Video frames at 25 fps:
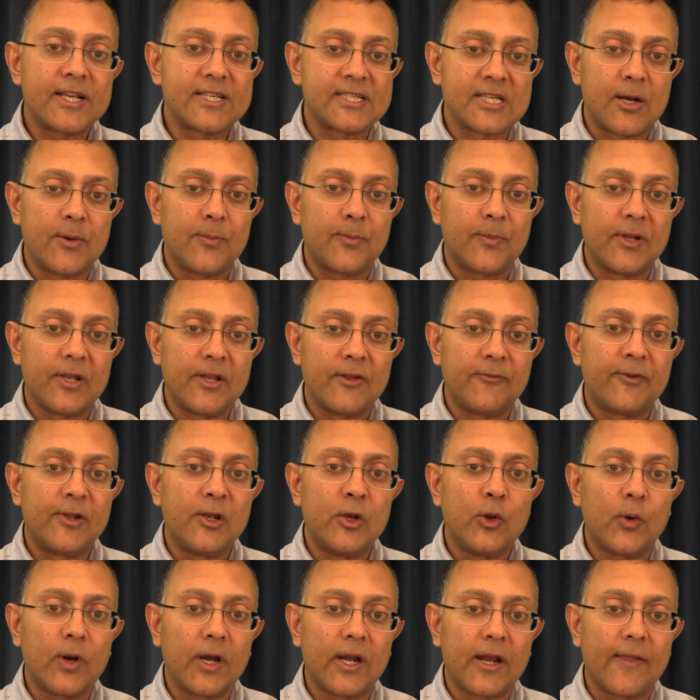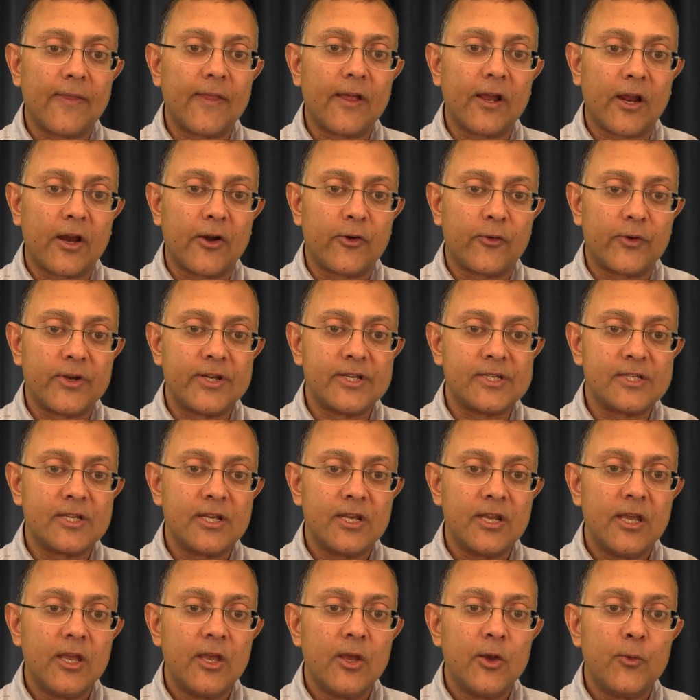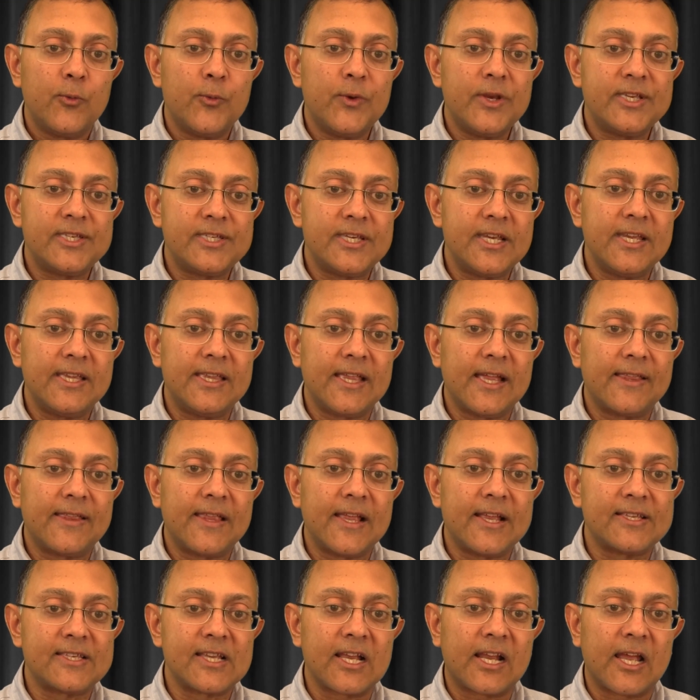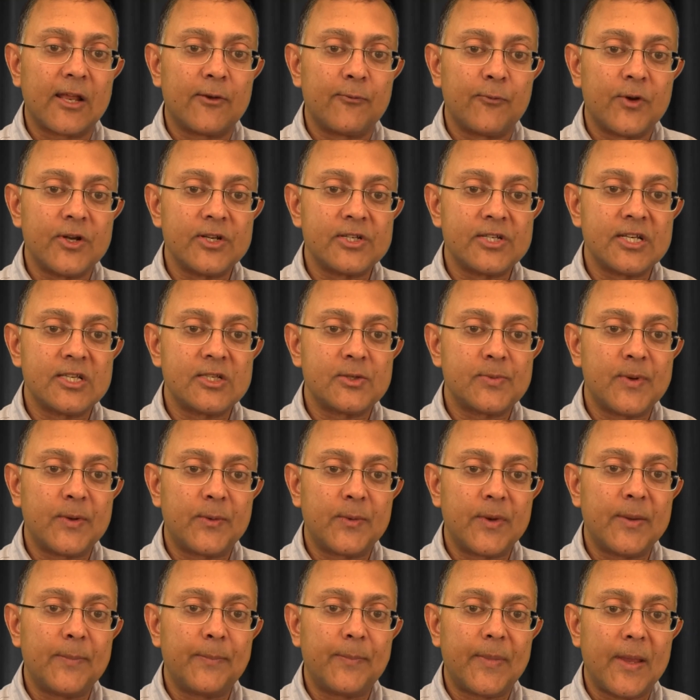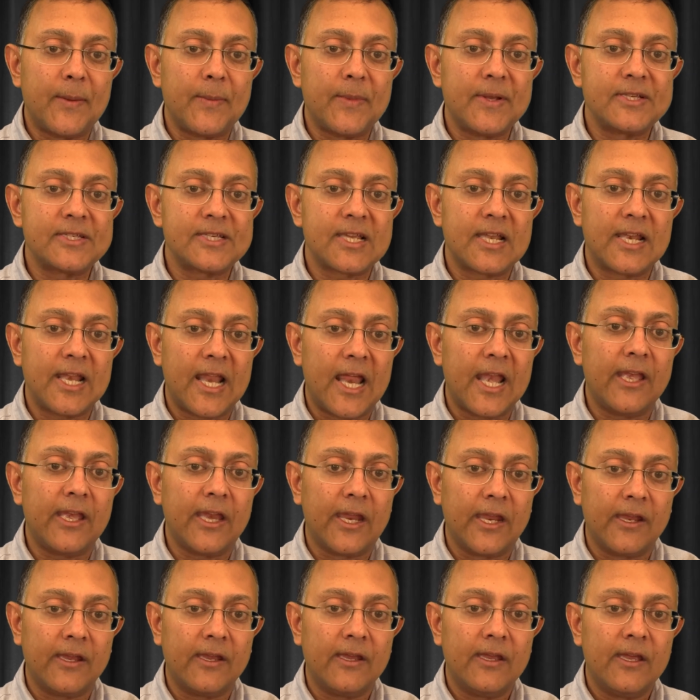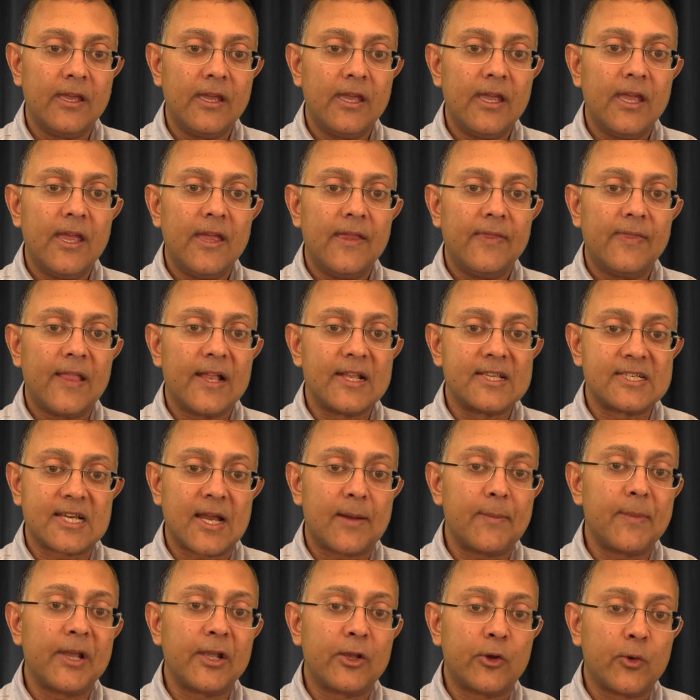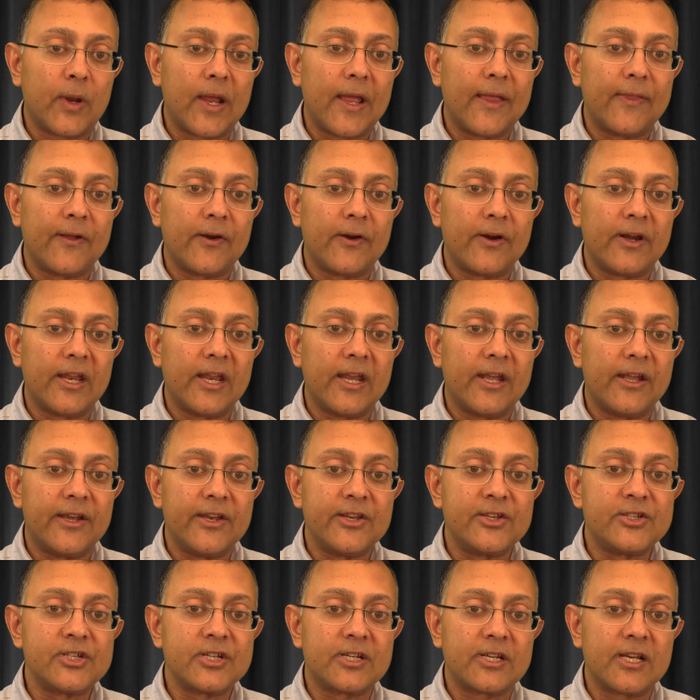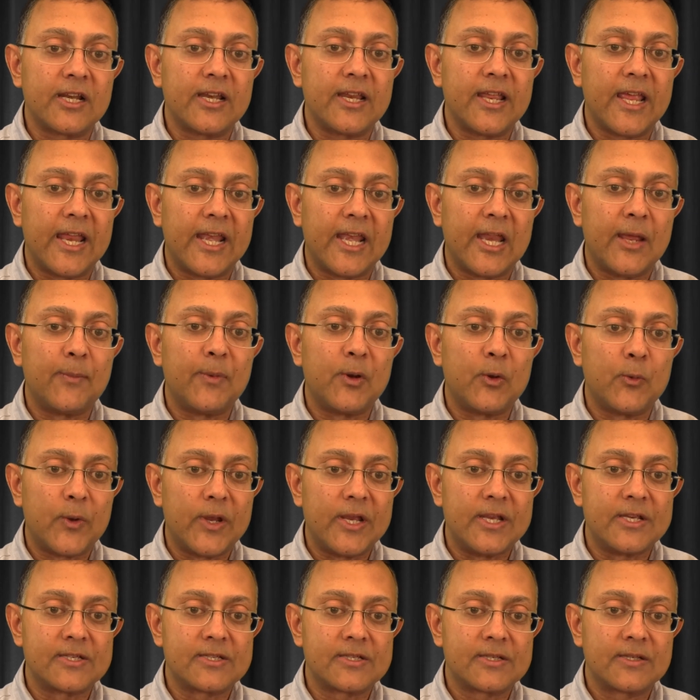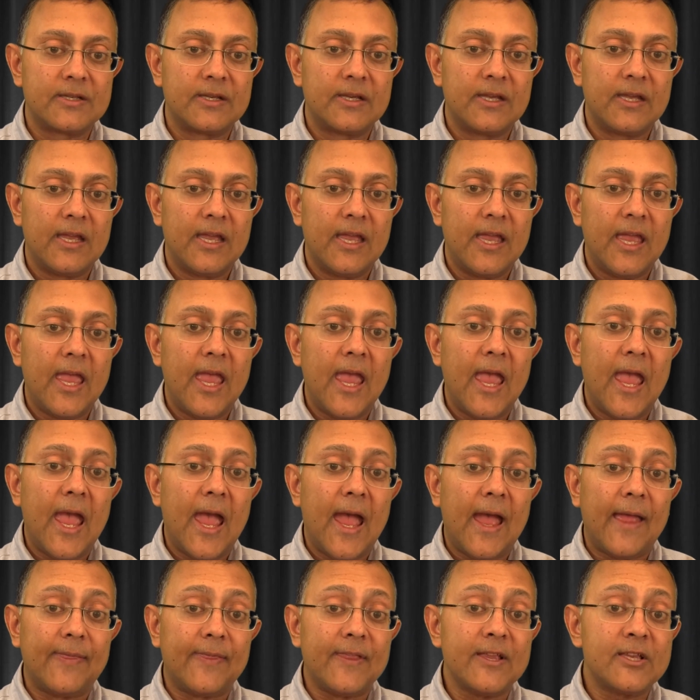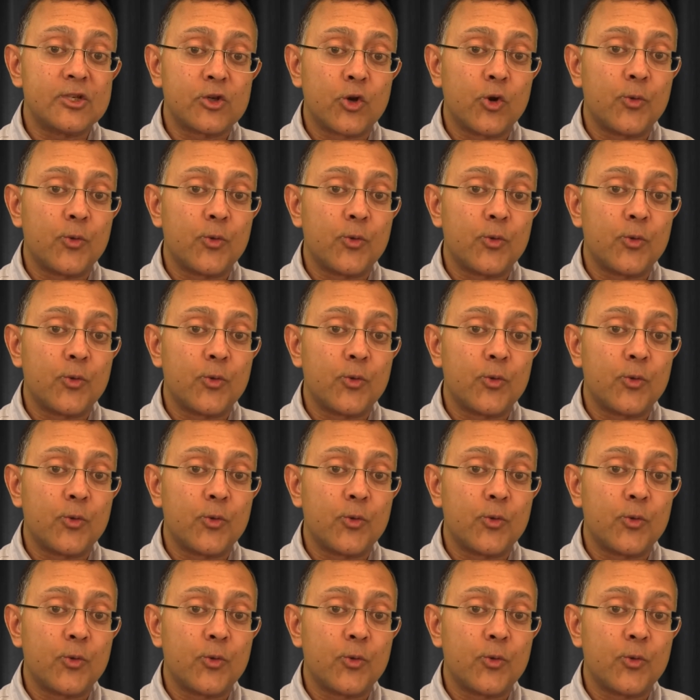example, if you look at other countries, we see that there's a convergence between payments and lending that's coming together in digitally enabled ways. And this